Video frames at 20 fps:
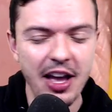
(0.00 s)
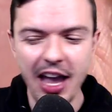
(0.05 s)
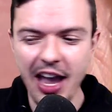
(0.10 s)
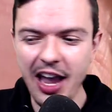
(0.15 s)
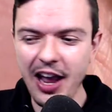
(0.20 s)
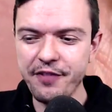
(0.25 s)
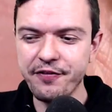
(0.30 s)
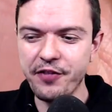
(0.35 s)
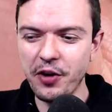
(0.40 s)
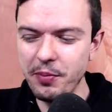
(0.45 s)

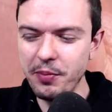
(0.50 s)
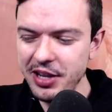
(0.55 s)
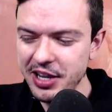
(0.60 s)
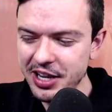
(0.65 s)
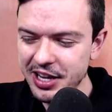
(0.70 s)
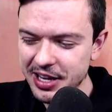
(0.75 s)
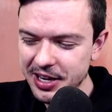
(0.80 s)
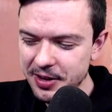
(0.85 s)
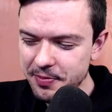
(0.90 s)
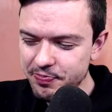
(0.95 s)
And for
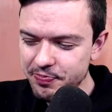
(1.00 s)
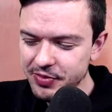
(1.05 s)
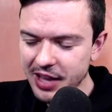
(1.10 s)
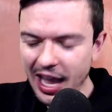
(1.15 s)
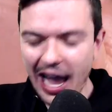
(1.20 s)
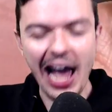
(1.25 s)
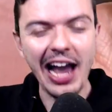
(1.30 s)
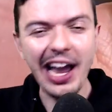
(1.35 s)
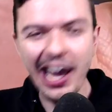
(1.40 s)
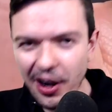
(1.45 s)
me,
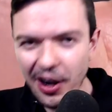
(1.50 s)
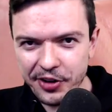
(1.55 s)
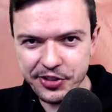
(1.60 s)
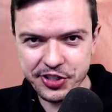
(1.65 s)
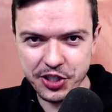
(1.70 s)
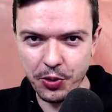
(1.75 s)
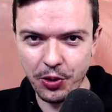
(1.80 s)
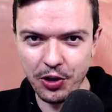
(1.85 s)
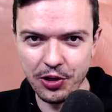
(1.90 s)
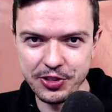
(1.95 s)
I got all the
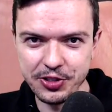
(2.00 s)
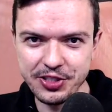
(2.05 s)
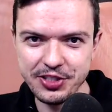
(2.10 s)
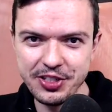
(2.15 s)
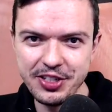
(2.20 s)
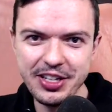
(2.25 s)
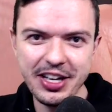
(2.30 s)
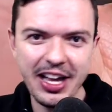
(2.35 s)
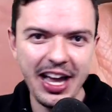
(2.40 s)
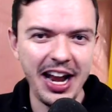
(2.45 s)
Squirtles,
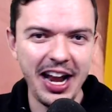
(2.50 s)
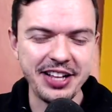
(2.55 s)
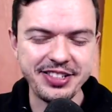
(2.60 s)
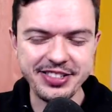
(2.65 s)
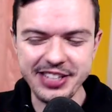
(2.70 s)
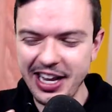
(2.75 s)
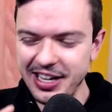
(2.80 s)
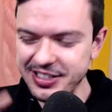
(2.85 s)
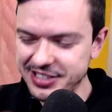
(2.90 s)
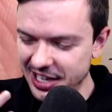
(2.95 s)
and it's
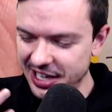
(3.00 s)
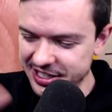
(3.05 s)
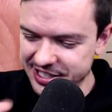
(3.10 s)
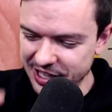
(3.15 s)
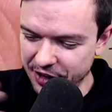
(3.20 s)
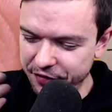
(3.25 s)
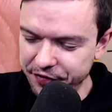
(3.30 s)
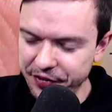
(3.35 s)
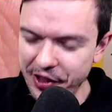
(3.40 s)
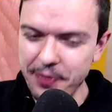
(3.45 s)
like it's, it's
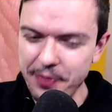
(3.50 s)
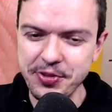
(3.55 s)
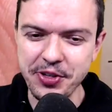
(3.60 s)
like flipped.